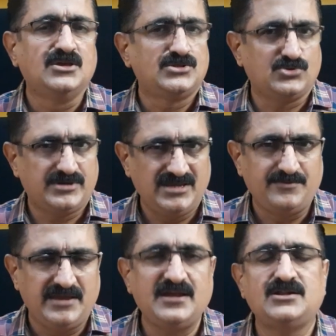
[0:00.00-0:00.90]
So he
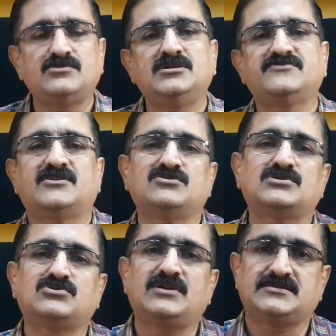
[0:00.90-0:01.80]
may advise 1
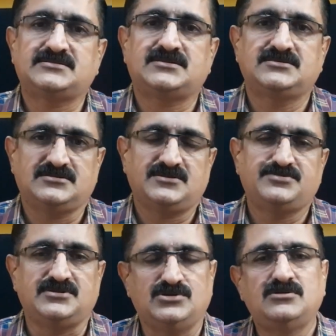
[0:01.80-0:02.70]
or 2 extra
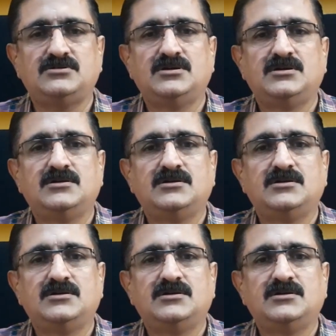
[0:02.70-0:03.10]
checkups and all.